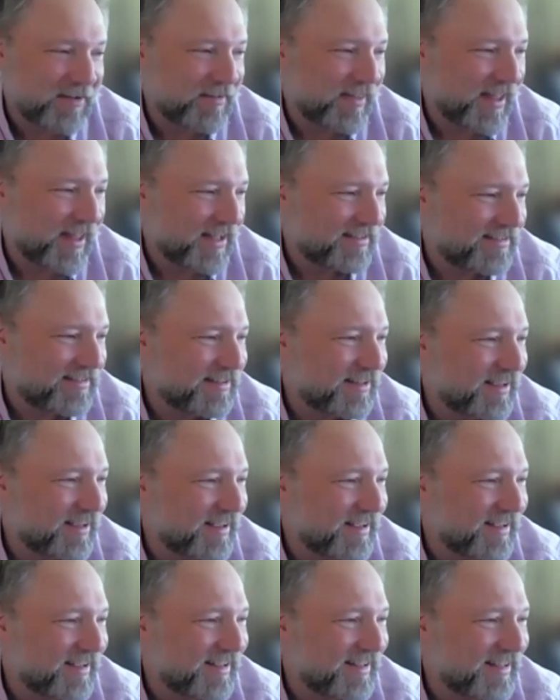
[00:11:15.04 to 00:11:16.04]
that's
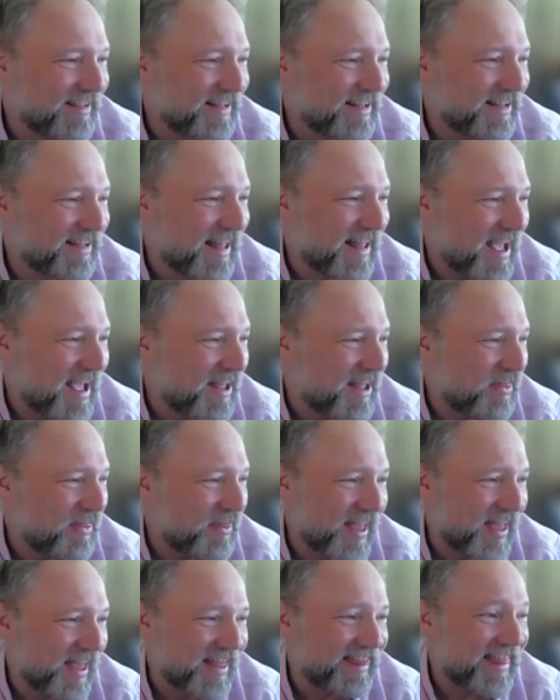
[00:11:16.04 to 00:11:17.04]
uh,
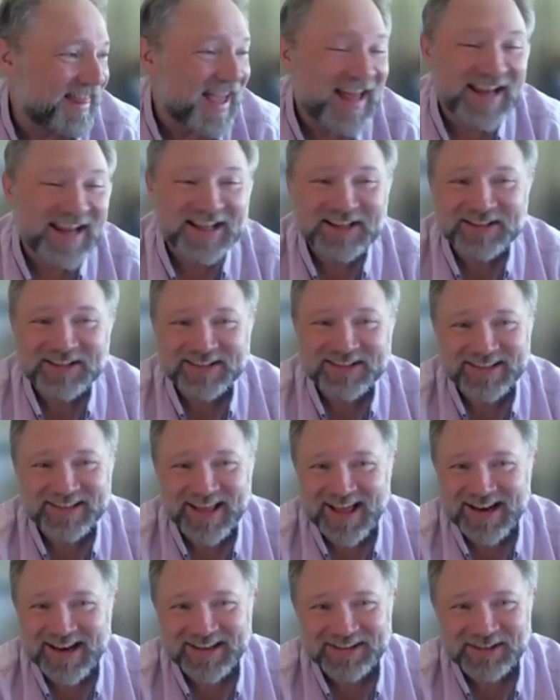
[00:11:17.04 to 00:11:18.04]
that that is
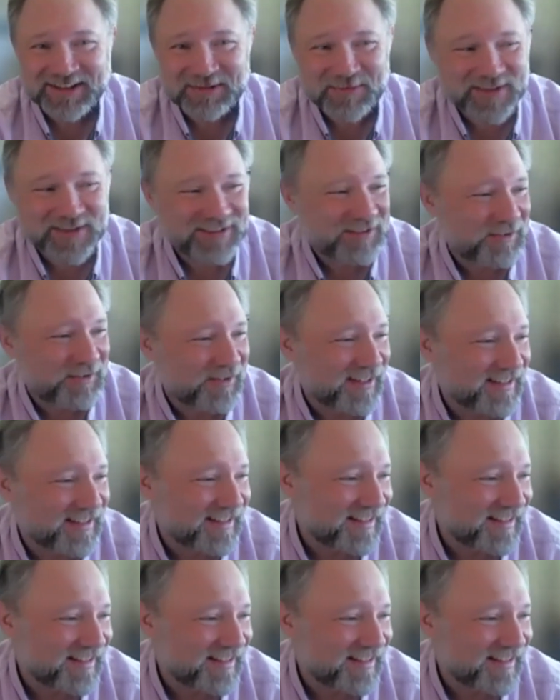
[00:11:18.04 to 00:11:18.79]
that is the mystery.